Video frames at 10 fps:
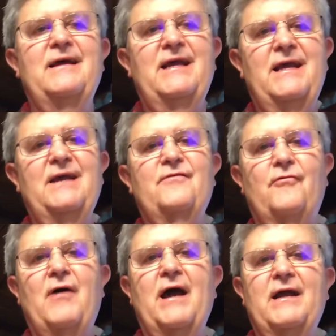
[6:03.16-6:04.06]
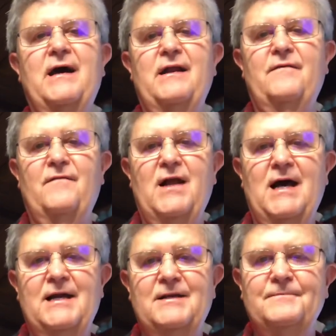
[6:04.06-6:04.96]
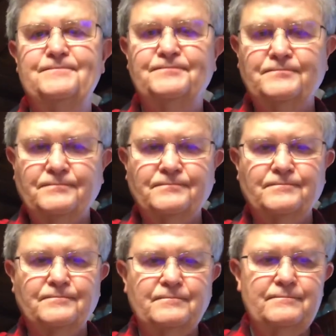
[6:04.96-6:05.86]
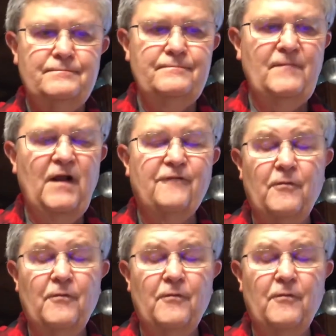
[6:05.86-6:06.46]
in the right kind of light. For